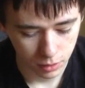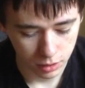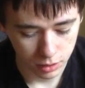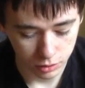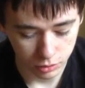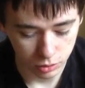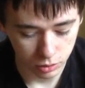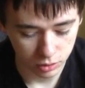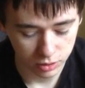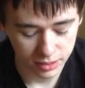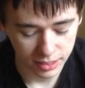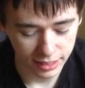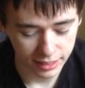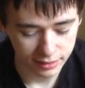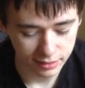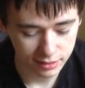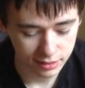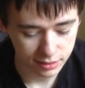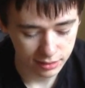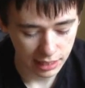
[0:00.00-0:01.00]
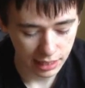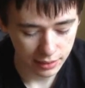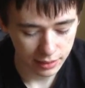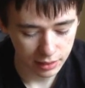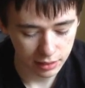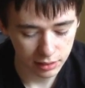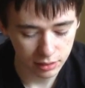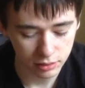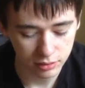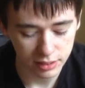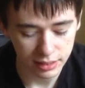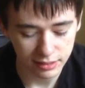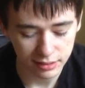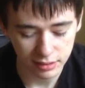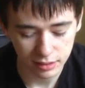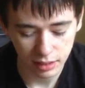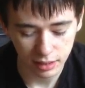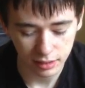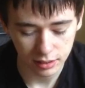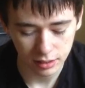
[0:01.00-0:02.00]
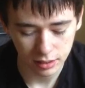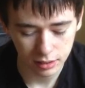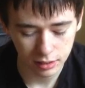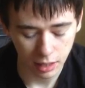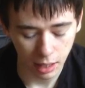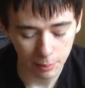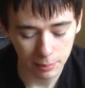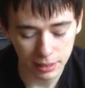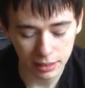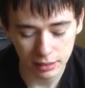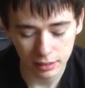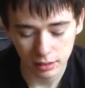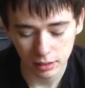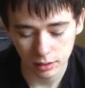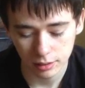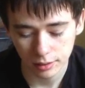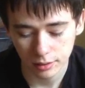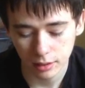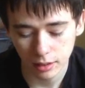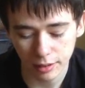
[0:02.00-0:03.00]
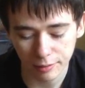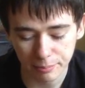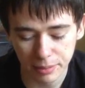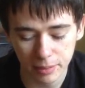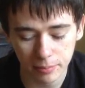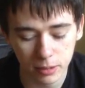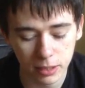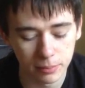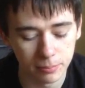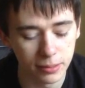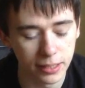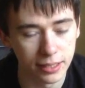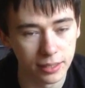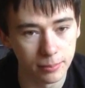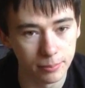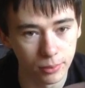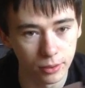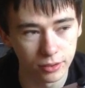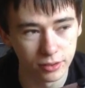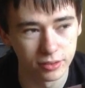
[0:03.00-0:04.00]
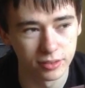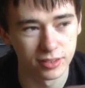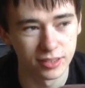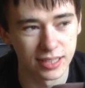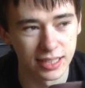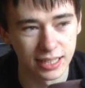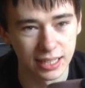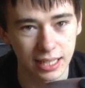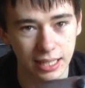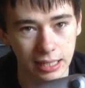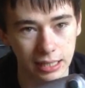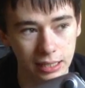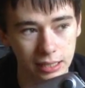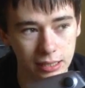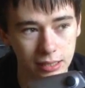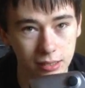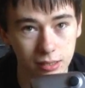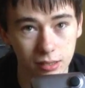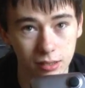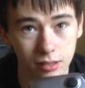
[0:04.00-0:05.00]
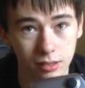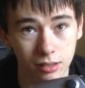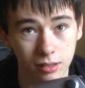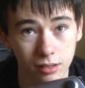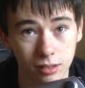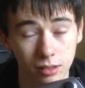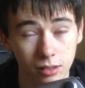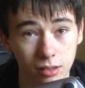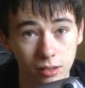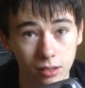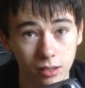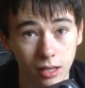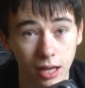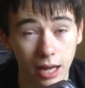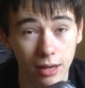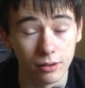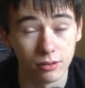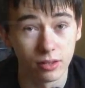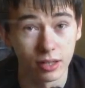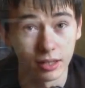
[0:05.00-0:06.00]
Control sticks, yeah, they're decent. And I mean, people complain the buttons are sticky. I don't